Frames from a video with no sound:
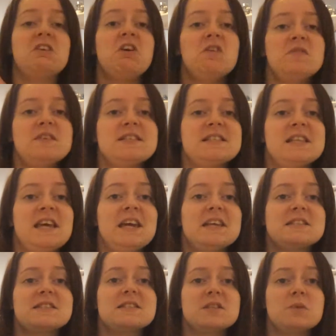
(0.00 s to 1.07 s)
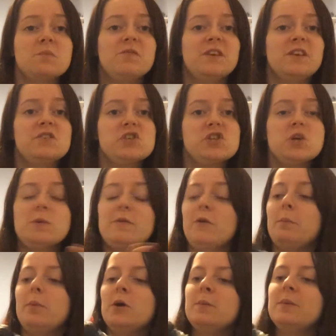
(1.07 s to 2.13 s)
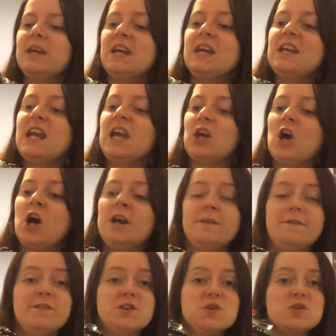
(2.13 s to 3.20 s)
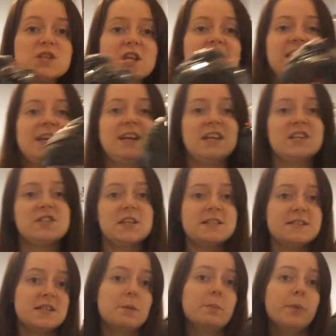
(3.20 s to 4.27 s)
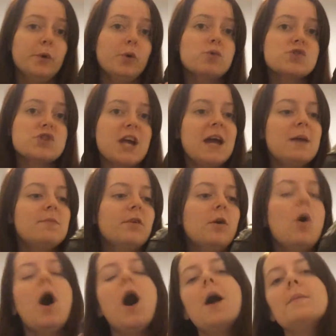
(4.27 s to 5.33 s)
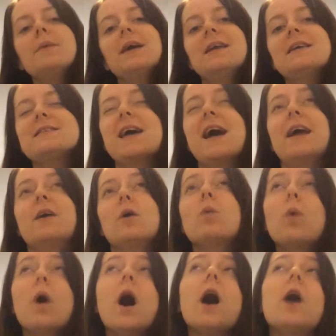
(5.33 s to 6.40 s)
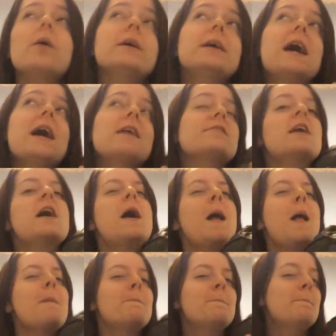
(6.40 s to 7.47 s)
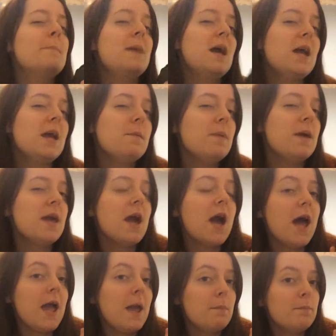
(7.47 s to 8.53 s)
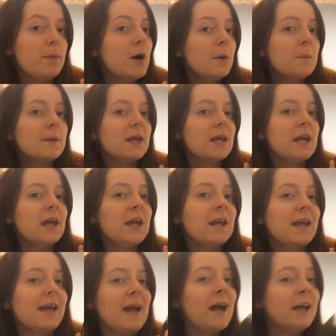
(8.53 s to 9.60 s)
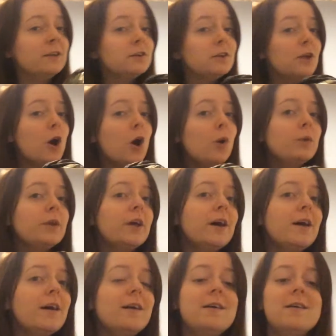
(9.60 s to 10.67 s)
and obviously it's something to do with a pumpkin. It kind of feels like it's in a ball shape, so I'm going to take a wild guess. Maybe a pumpkin candle holder?